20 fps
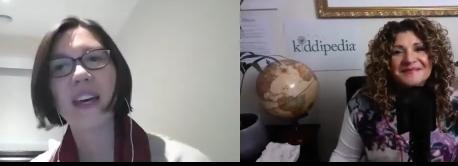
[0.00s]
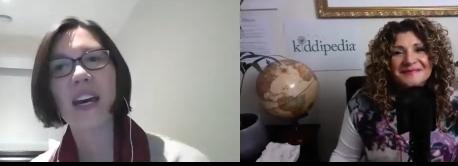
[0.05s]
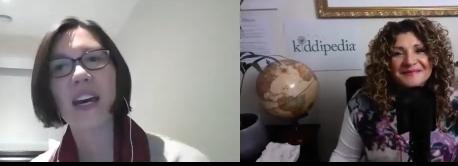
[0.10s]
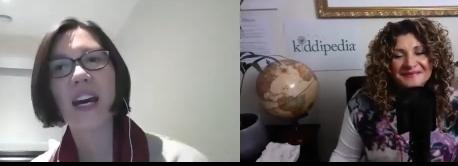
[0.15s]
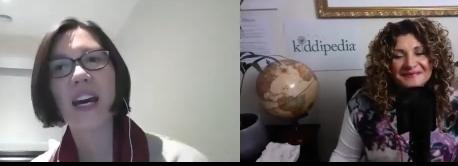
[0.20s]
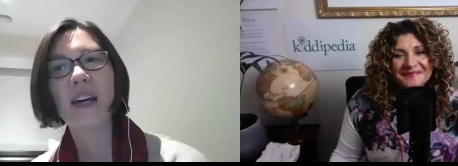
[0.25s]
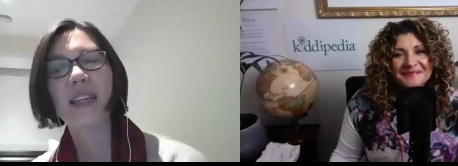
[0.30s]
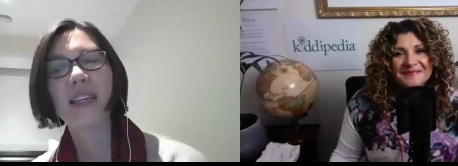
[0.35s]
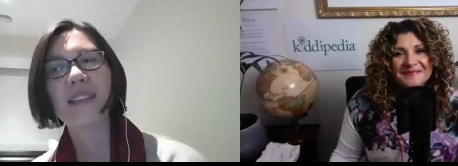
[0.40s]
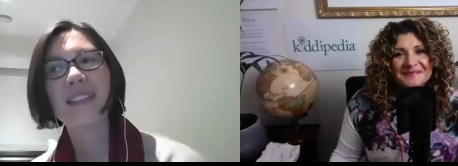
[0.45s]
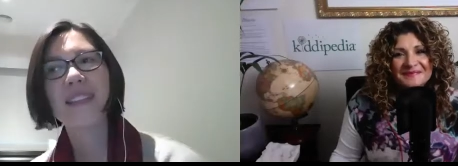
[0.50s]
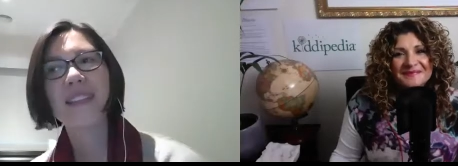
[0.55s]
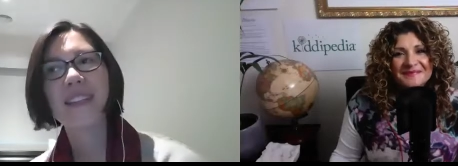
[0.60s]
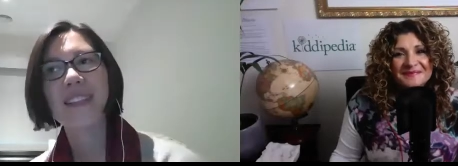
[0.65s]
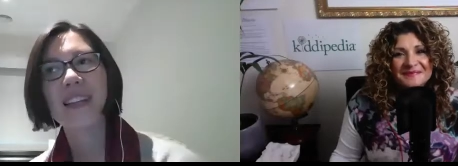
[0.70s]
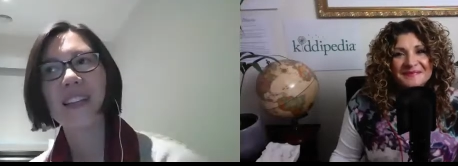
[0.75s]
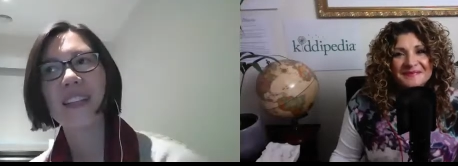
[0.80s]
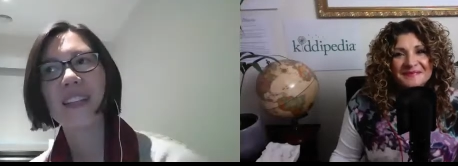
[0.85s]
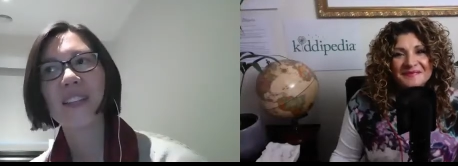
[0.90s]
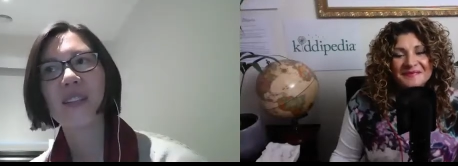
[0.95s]
Speaker 1: Uh, it
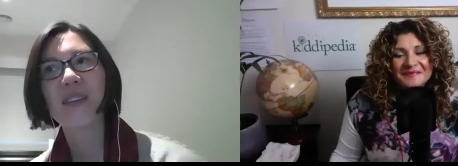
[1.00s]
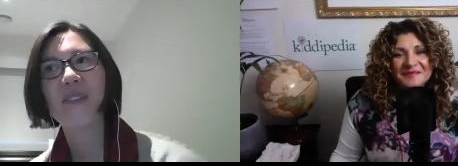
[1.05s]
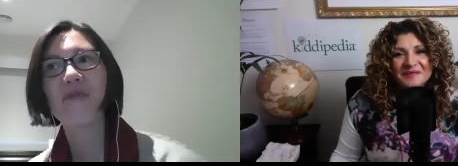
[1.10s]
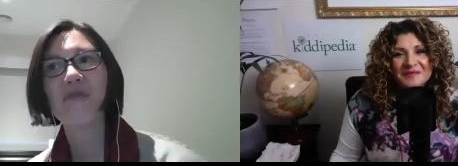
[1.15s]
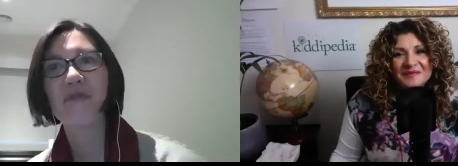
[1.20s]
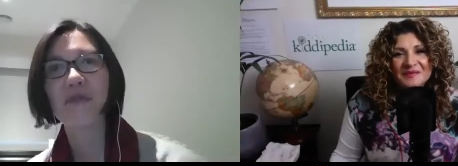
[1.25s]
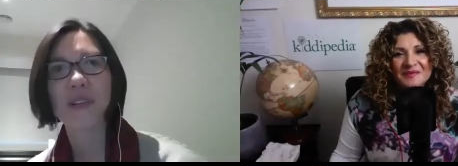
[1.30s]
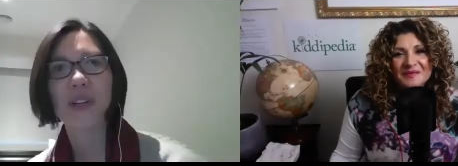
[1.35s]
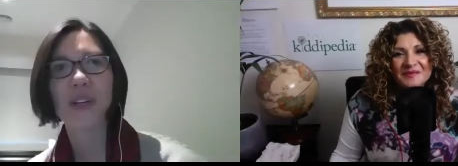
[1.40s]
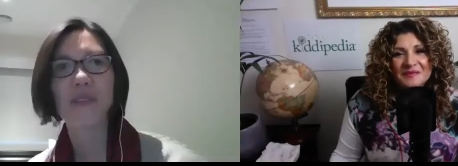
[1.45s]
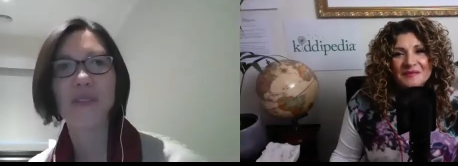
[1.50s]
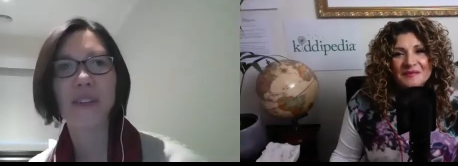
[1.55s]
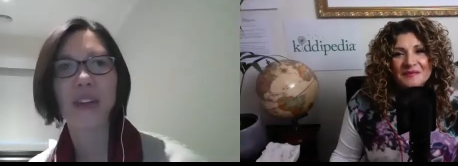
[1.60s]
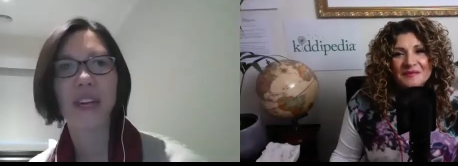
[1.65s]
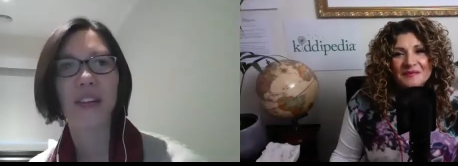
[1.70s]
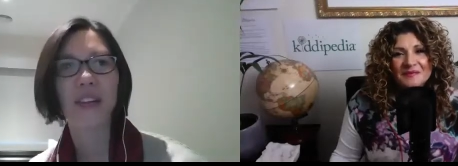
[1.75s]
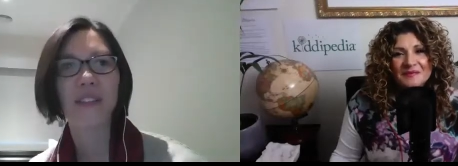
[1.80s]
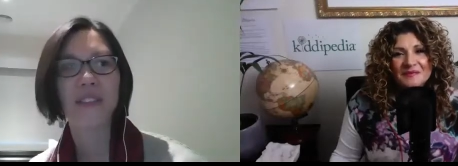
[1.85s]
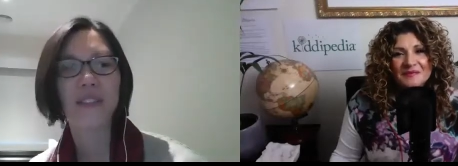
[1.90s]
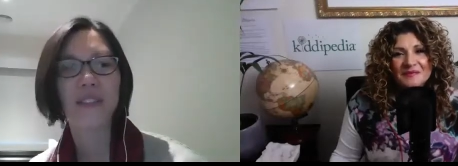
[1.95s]
started off
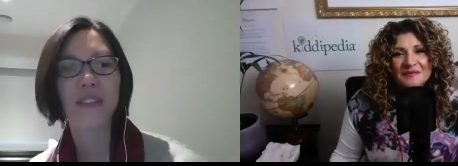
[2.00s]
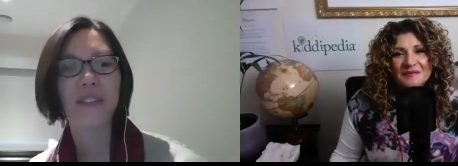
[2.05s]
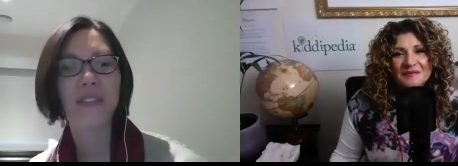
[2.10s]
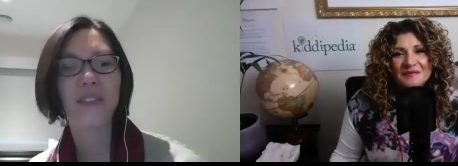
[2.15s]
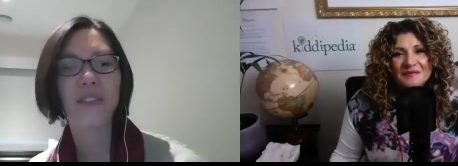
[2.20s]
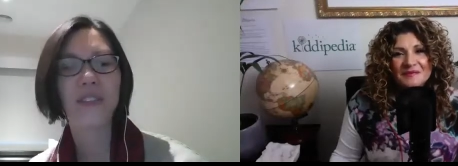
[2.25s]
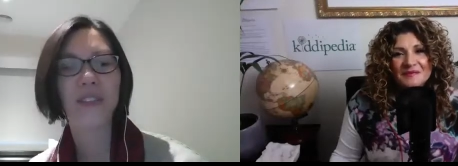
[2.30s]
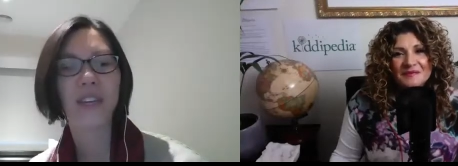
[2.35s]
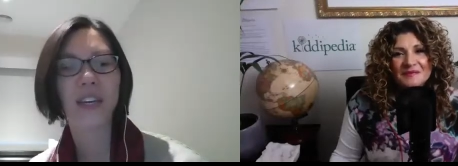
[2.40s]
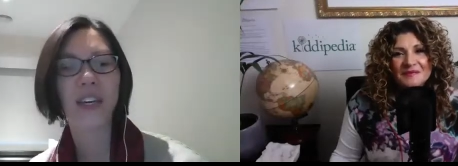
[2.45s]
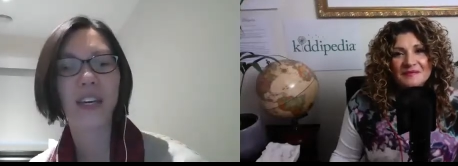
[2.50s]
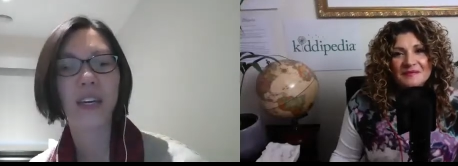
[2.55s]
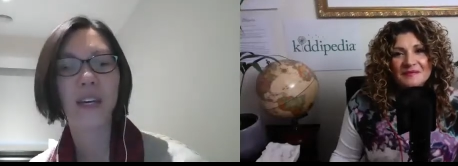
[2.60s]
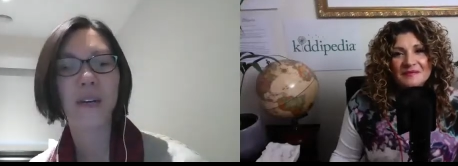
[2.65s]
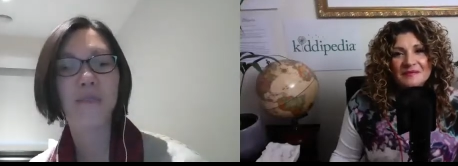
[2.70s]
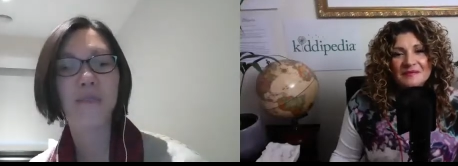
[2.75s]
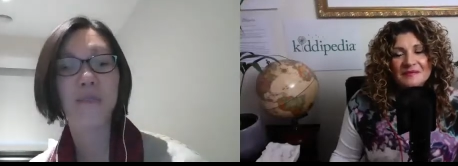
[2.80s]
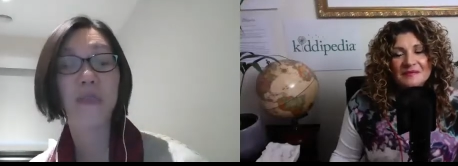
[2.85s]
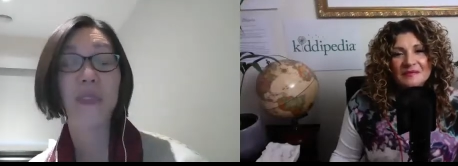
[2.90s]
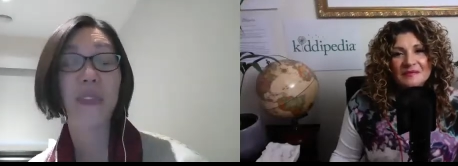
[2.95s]
around
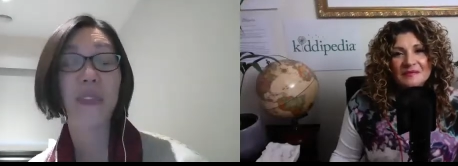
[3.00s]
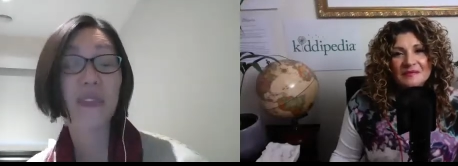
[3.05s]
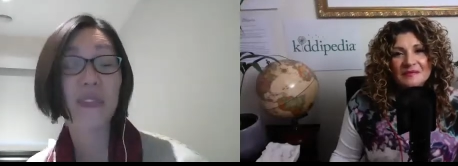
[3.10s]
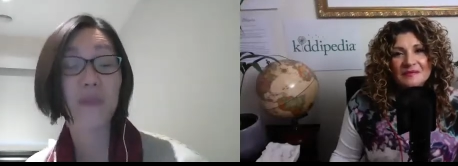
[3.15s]
um,